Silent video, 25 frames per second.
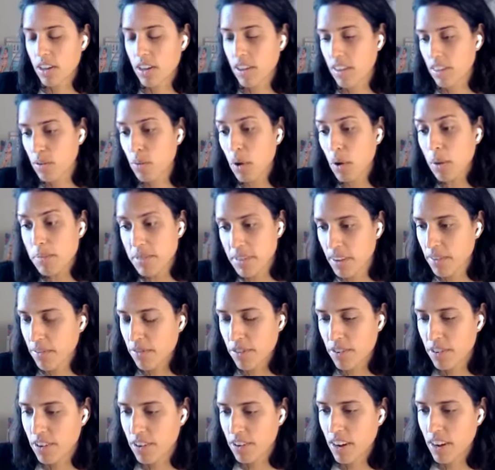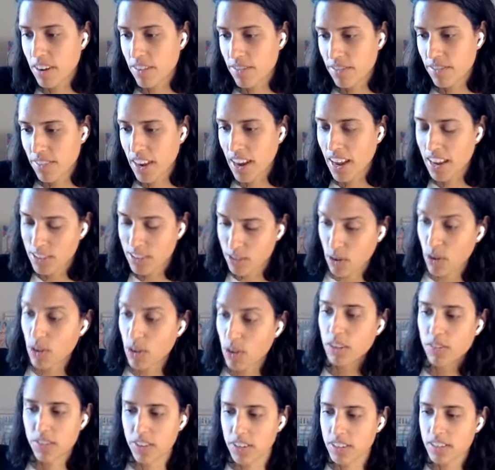uh, the website for kind of that has
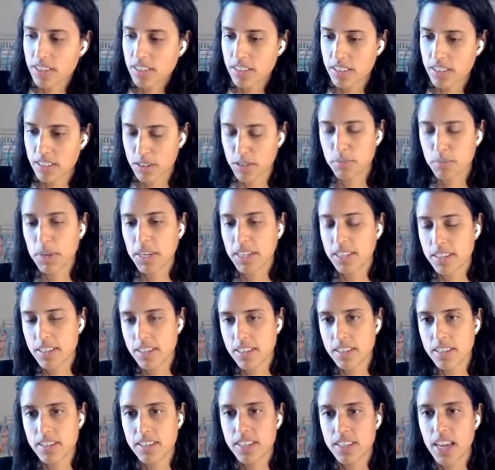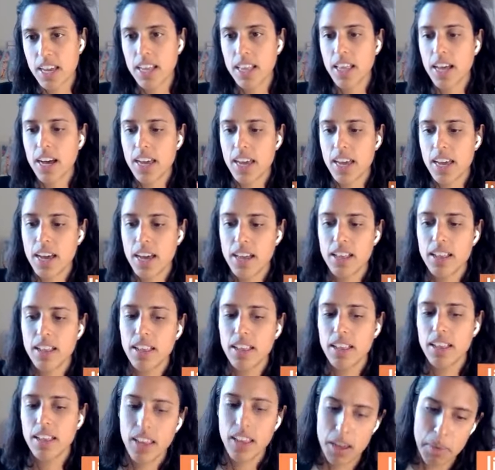all of this is Lil Mixins. It's L I
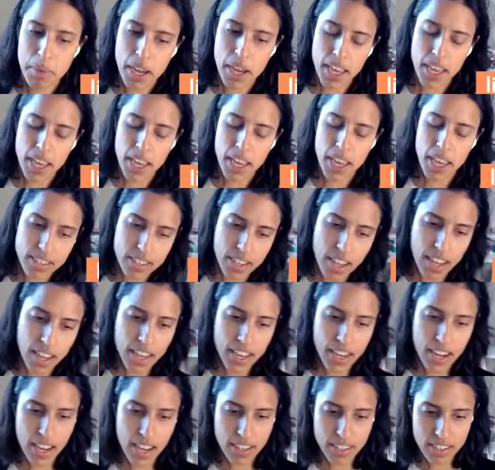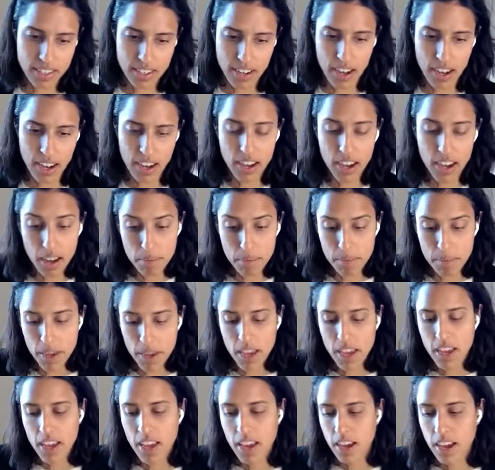L M I X I N S dot com.
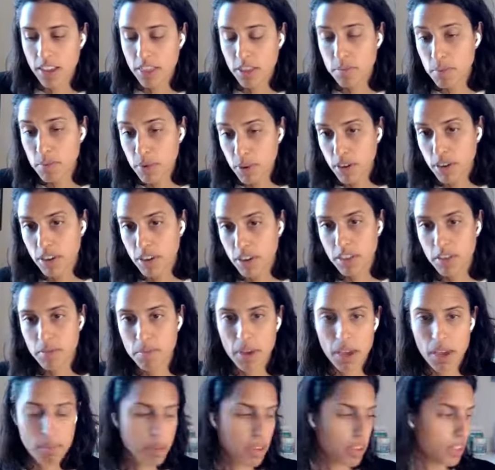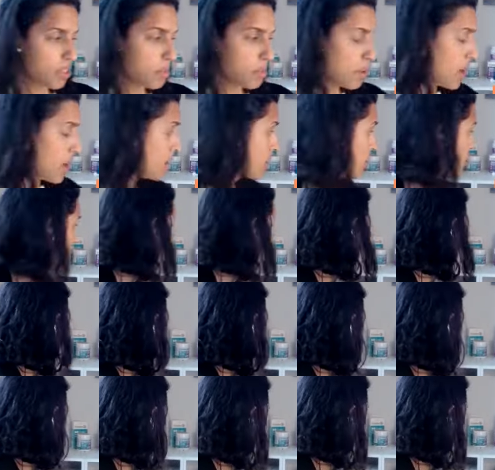And the book, The Baby and the Biome,